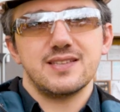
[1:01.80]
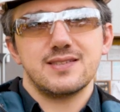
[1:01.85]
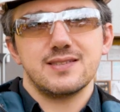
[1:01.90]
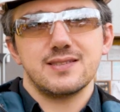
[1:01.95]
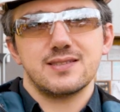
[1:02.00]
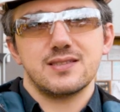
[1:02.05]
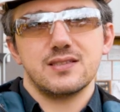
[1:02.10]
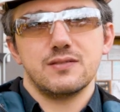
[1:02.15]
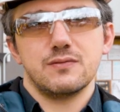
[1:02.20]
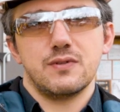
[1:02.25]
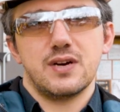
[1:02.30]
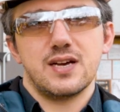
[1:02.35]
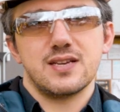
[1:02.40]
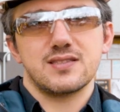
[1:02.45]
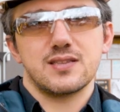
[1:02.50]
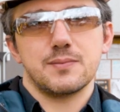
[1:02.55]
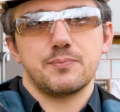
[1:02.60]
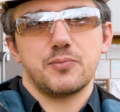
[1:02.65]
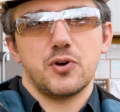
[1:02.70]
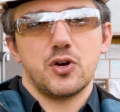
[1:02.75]
System was
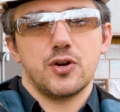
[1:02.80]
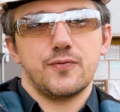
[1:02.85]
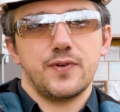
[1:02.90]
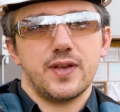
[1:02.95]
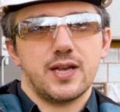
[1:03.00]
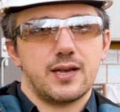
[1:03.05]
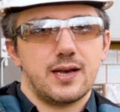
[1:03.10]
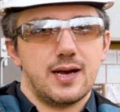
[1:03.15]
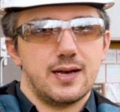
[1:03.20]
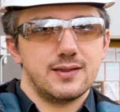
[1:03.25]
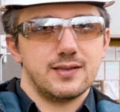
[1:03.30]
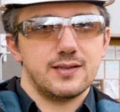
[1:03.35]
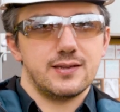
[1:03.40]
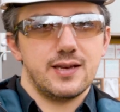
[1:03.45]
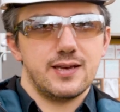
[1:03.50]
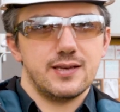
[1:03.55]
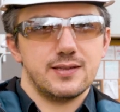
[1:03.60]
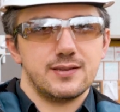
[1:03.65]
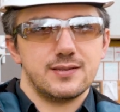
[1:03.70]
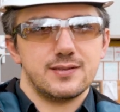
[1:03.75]
the perfect
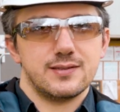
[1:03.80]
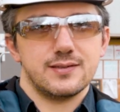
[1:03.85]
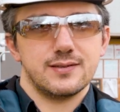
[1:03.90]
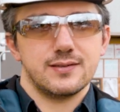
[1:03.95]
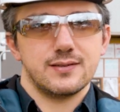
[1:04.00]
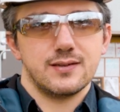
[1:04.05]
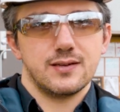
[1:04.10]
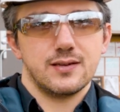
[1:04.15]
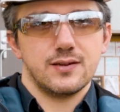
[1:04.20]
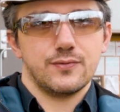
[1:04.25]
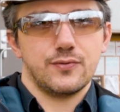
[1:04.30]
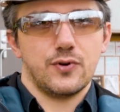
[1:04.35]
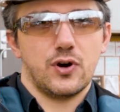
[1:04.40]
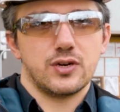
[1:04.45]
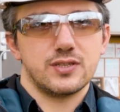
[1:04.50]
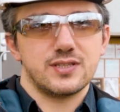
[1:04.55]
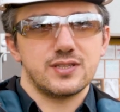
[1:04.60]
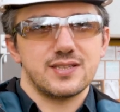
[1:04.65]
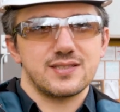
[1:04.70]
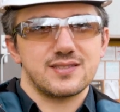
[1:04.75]
candidate
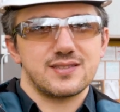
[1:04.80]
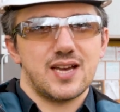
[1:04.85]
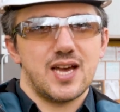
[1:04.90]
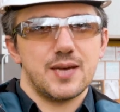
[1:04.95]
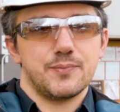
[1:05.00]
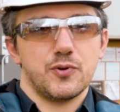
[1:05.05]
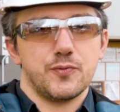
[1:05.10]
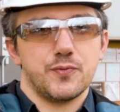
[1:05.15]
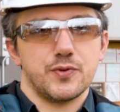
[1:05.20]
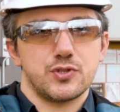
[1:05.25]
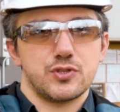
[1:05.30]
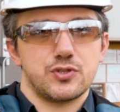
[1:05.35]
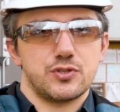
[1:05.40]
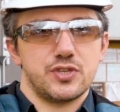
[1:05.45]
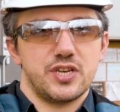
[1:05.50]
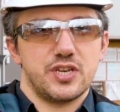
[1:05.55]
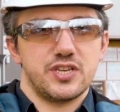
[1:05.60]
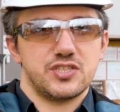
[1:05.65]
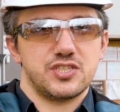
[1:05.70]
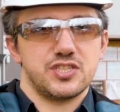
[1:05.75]
for this type of a
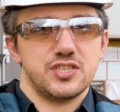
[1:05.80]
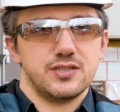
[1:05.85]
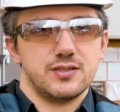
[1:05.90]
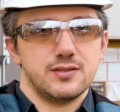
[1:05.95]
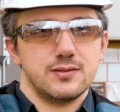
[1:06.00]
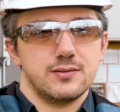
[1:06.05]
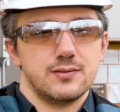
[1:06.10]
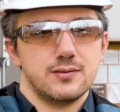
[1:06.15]
situation.